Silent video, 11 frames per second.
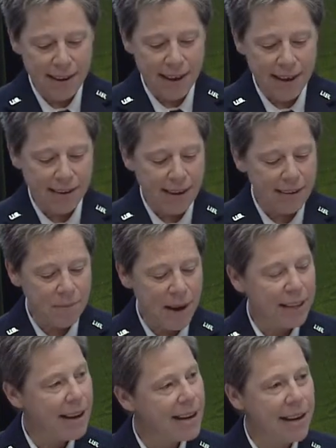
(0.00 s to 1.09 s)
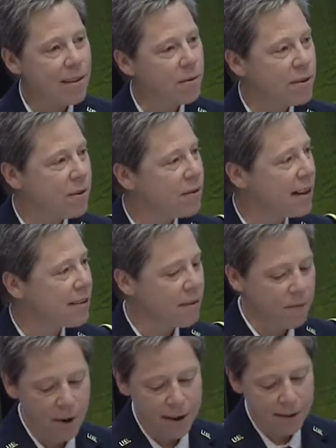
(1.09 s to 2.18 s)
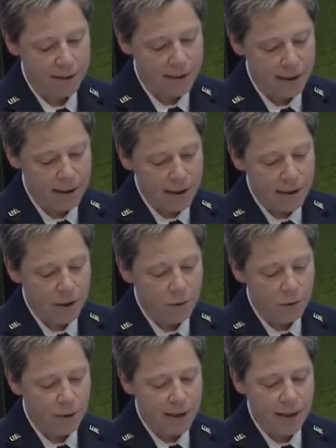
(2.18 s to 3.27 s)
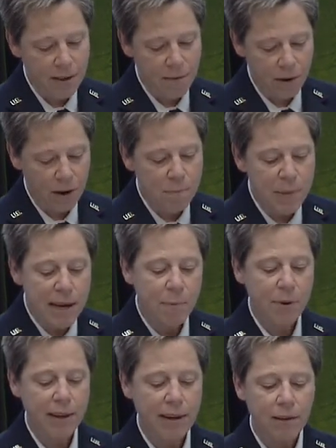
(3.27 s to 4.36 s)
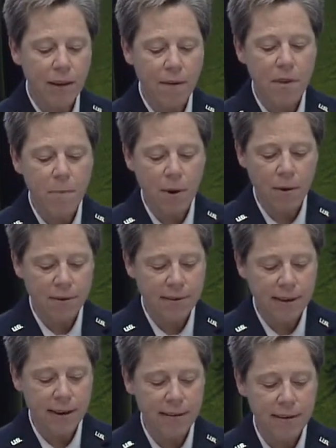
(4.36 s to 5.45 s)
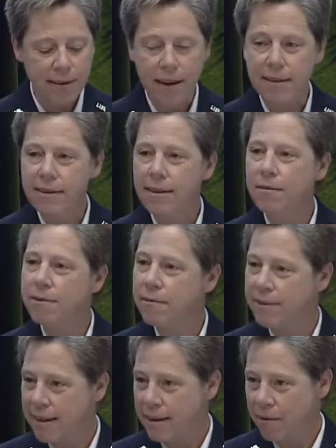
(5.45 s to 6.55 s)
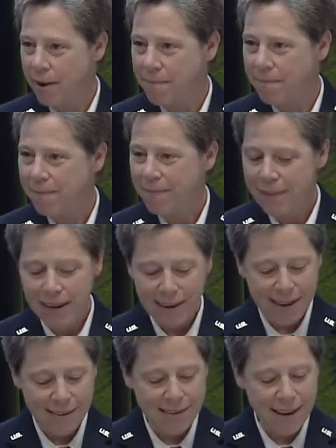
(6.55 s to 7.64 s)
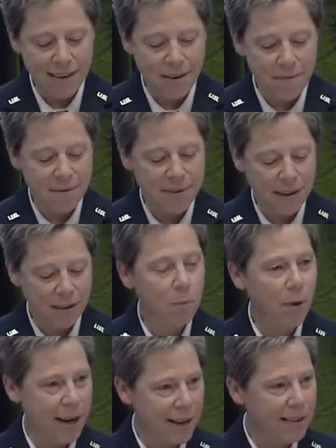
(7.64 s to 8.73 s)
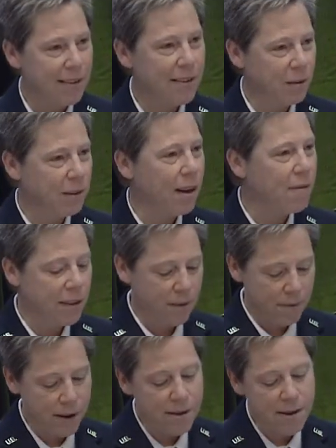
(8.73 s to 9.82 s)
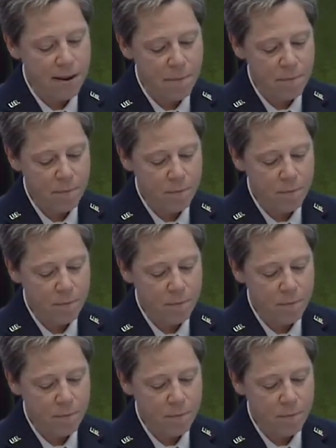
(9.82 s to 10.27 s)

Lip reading: and then maintaining those two sets of friends. You treated the very people that you love the most as a sinister secret instead of celebrating their love and their friendship.